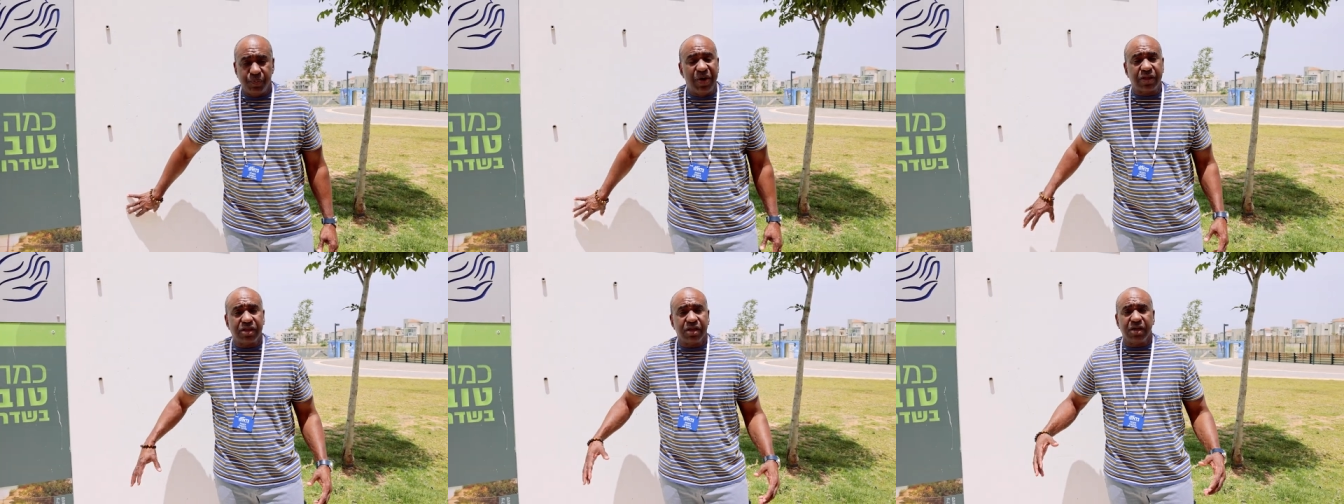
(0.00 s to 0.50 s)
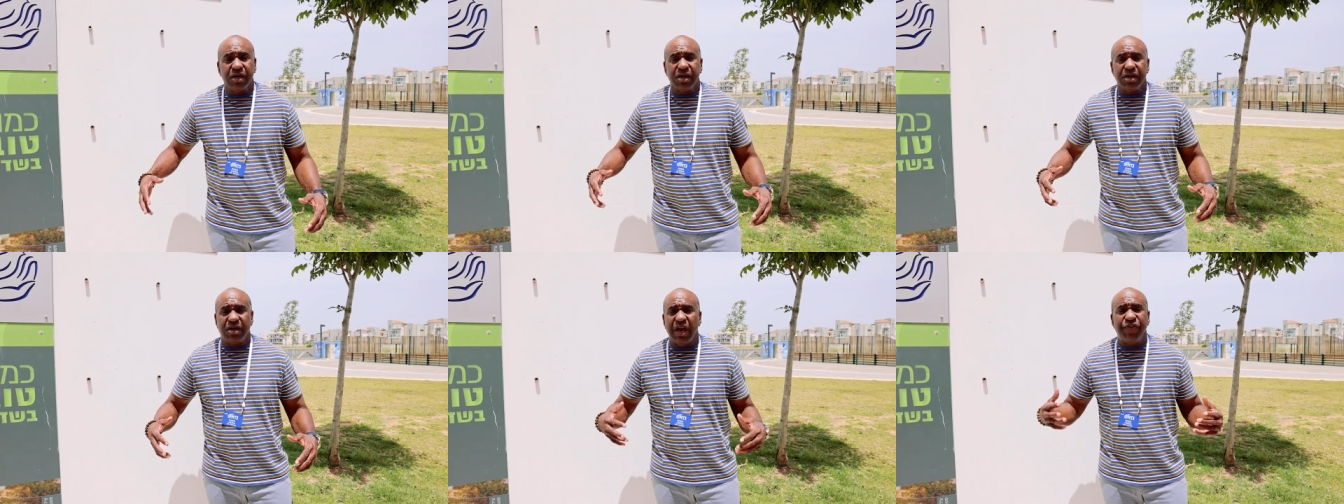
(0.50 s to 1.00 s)
with
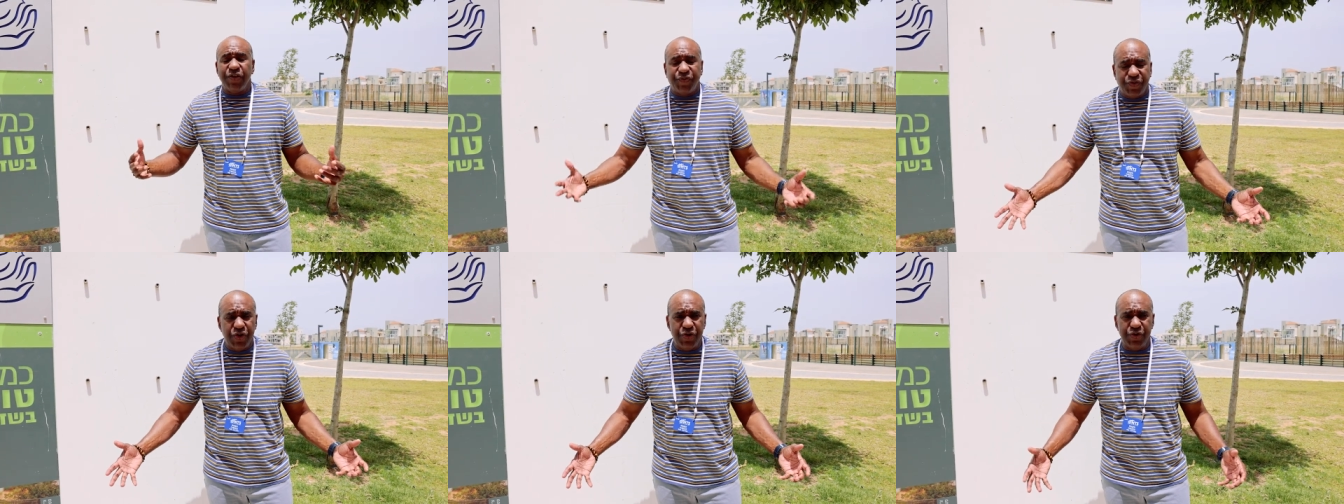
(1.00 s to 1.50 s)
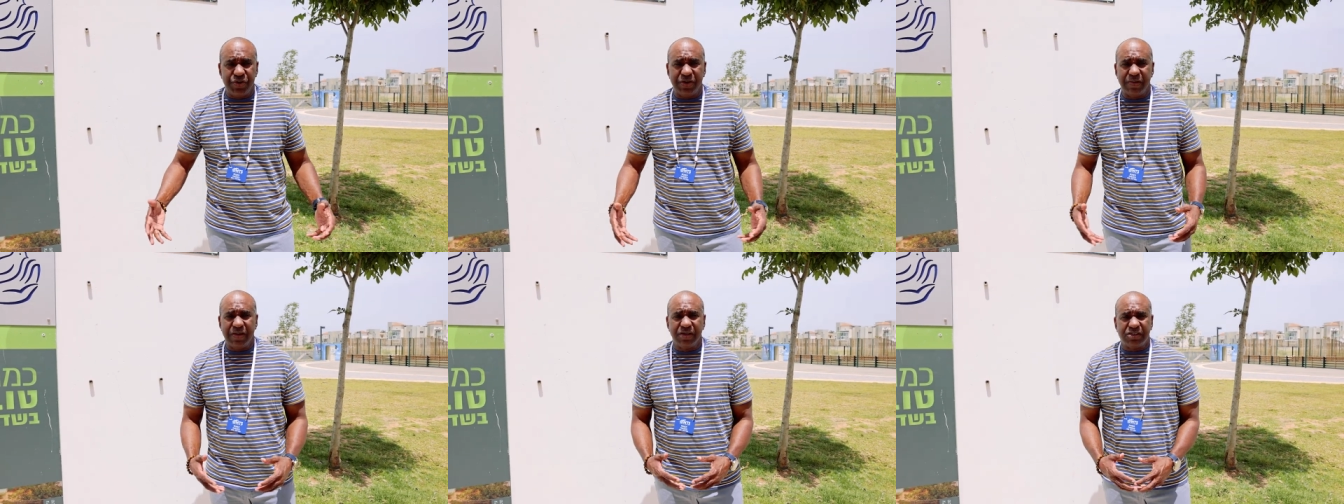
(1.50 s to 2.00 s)
giving food
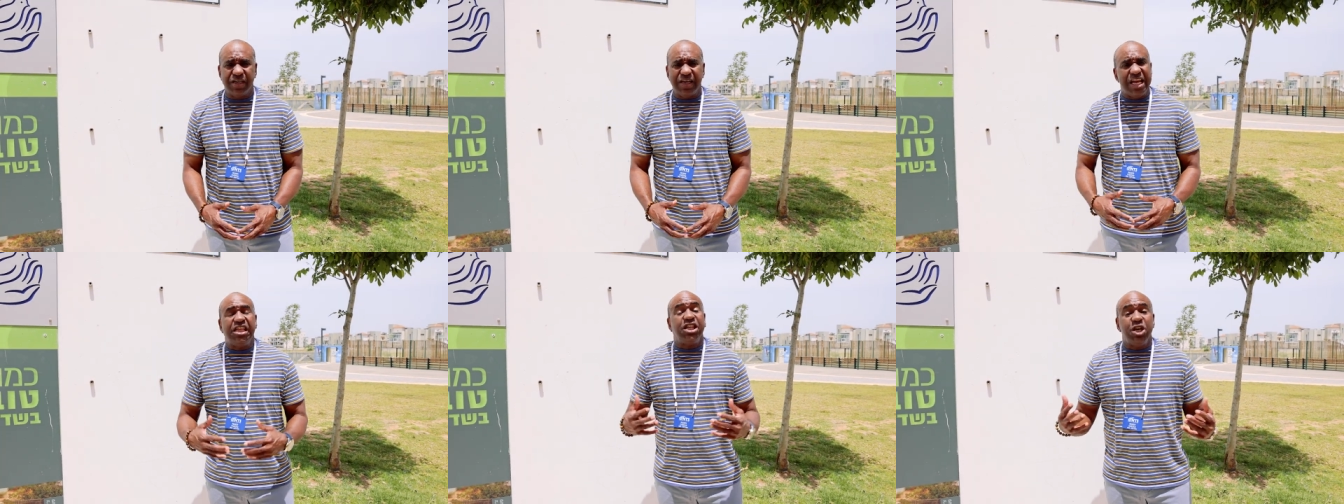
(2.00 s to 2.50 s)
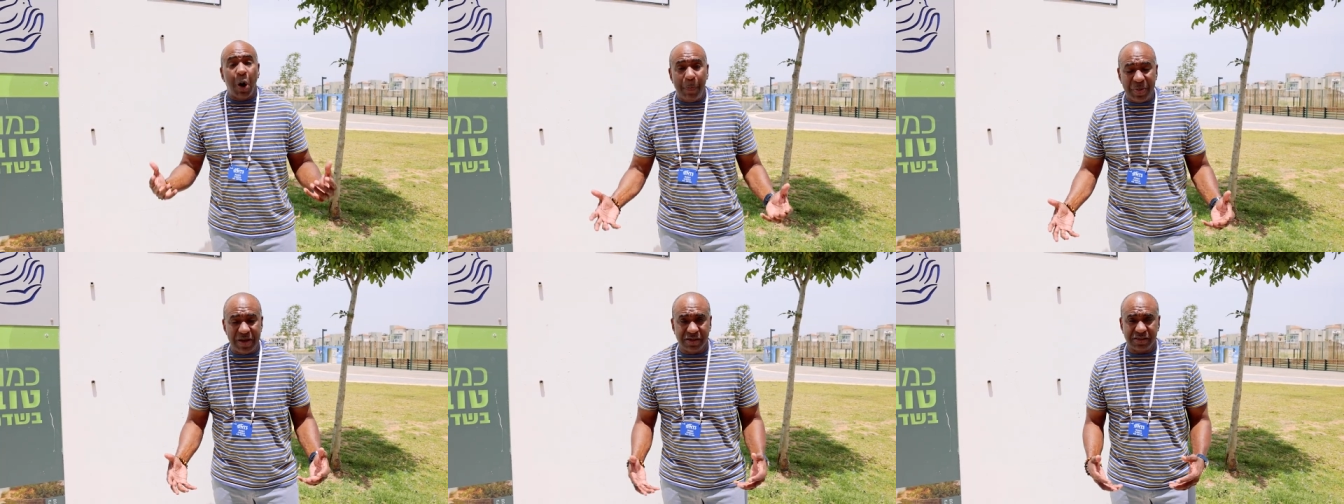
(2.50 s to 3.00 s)
to
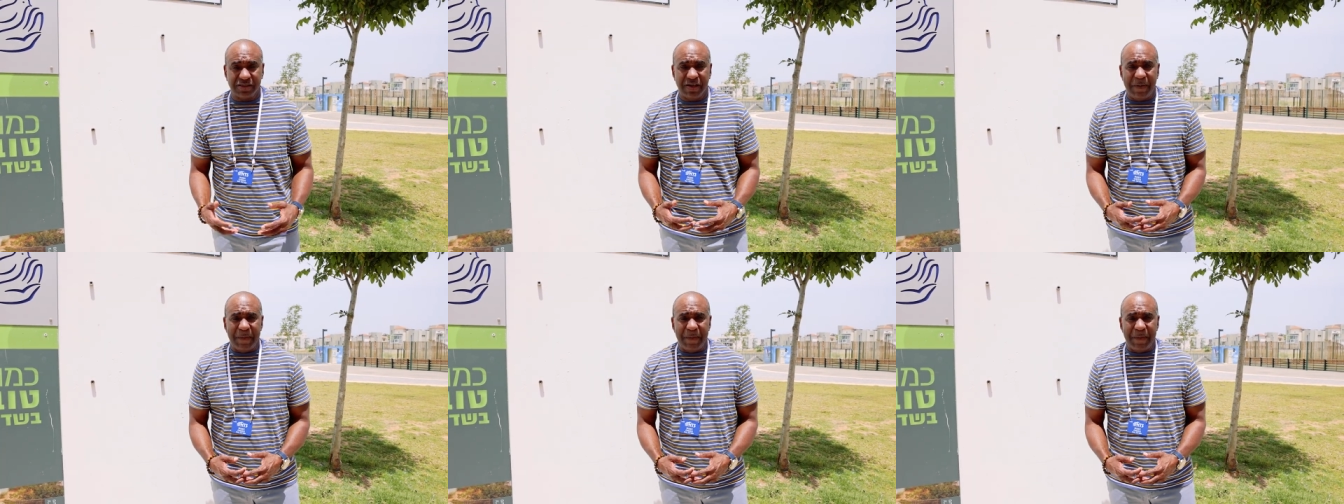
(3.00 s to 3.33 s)
Ethiopians,